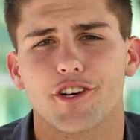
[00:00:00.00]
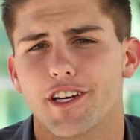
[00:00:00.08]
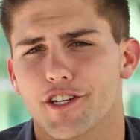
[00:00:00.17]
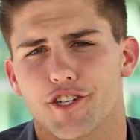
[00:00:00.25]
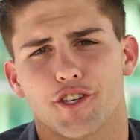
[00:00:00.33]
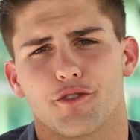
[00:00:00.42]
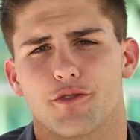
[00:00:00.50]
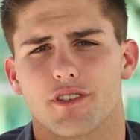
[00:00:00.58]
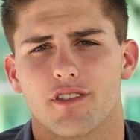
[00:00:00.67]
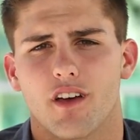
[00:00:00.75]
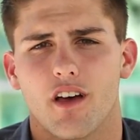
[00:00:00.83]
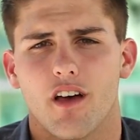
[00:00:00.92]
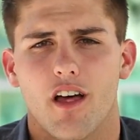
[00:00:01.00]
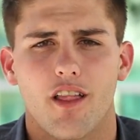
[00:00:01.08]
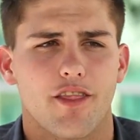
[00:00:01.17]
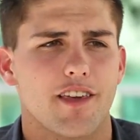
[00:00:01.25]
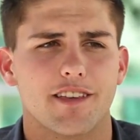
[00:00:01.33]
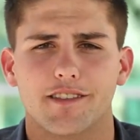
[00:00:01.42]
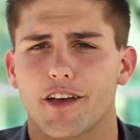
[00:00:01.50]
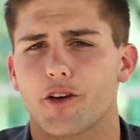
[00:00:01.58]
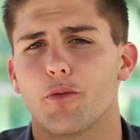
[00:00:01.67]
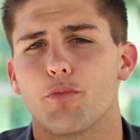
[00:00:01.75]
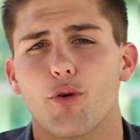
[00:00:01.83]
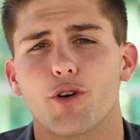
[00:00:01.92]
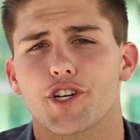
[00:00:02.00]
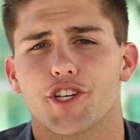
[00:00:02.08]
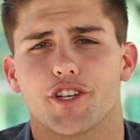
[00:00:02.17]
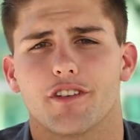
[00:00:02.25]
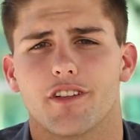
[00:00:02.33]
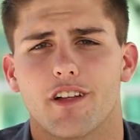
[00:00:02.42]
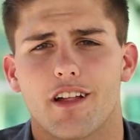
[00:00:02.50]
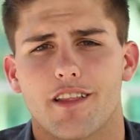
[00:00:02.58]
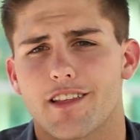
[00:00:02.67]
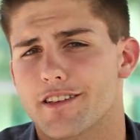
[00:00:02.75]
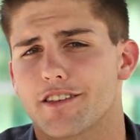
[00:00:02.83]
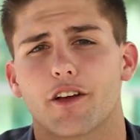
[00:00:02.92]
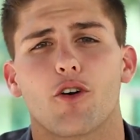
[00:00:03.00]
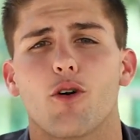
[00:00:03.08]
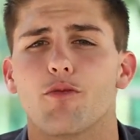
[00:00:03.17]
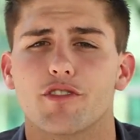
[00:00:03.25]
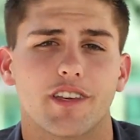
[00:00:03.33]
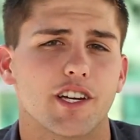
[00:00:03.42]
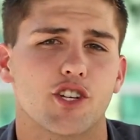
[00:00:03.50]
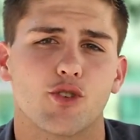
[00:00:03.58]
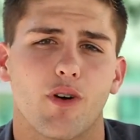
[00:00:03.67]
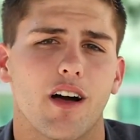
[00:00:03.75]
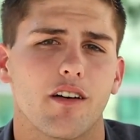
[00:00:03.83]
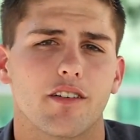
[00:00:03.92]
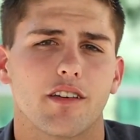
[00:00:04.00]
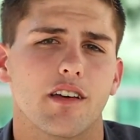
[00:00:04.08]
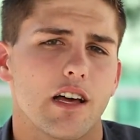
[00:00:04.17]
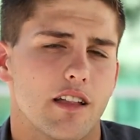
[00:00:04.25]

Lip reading: issues, things like abortion, things like homosexuality.